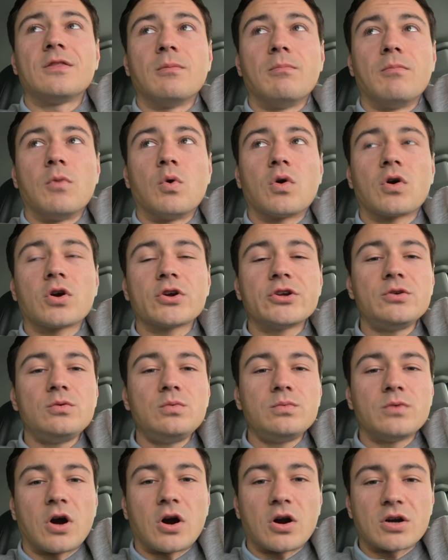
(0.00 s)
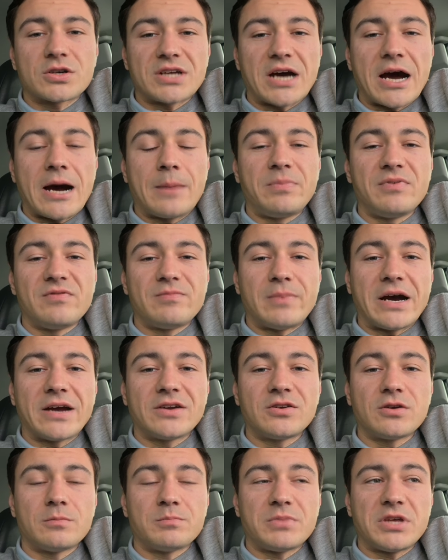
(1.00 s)
The more you are top of
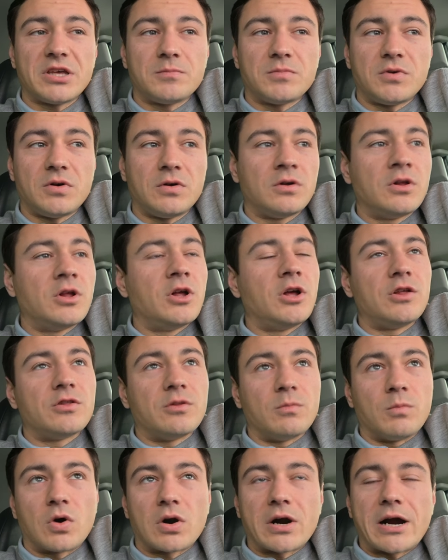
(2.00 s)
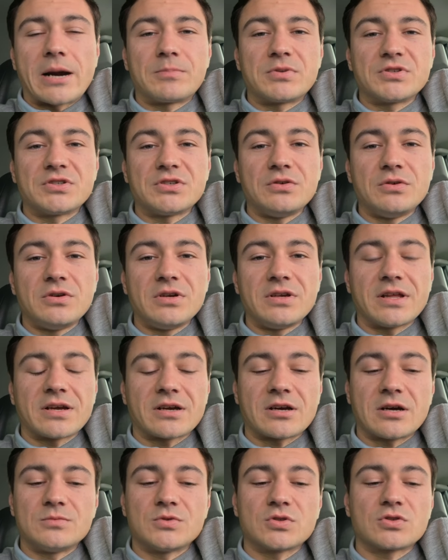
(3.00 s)
mind on people, the more opportunity
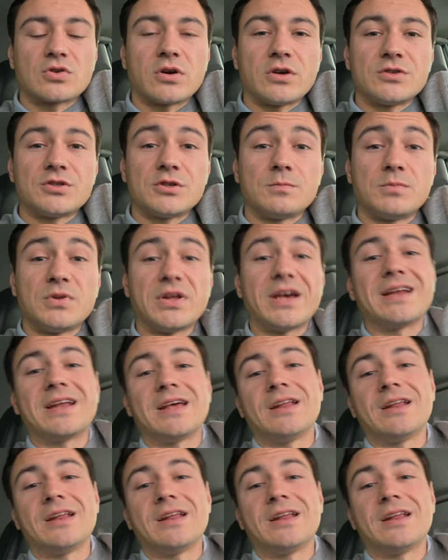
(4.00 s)
that comes across your plate.